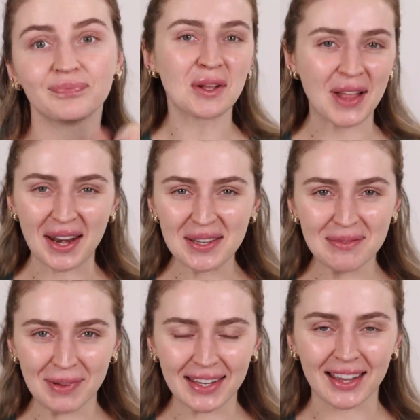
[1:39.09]
So let us
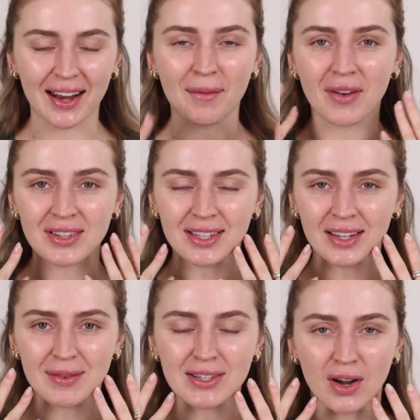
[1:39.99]
begin. I'm obviously
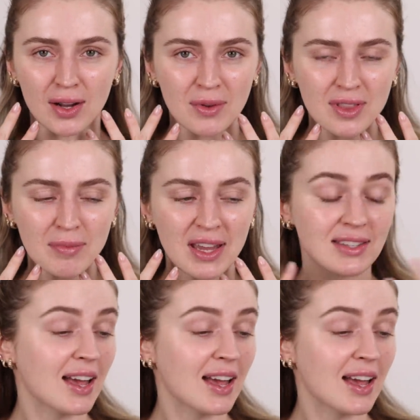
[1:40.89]
going to be starting with the base.